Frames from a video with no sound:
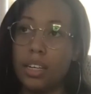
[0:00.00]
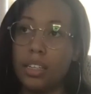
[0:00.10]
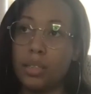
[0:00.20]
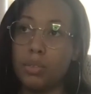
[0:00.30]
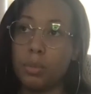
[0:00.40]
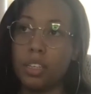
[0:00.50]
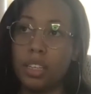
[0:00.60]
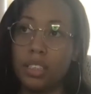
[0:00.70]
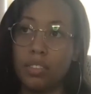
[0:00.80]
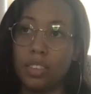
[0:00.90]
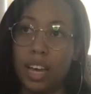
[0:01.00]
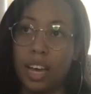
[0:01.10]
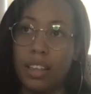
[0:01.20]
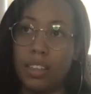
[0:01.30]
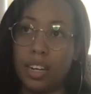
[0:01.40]
it was because of
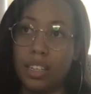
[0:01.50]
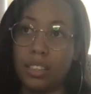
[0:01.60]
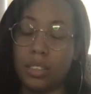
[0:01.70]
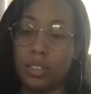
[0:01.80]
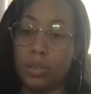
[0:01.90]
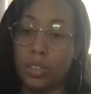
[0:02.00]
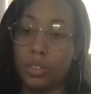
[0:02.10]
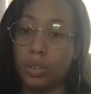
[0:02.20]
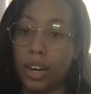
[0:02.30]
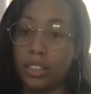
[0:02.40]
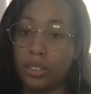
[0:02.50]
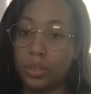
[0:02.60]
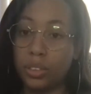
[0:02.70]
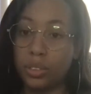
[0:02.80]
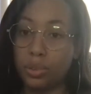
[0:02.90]
that that I considered going to
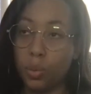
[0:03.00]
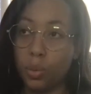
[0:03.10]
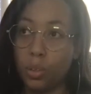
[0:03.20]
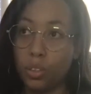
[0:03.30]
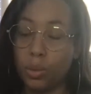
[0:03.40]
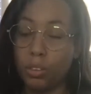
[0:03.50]
graduate school to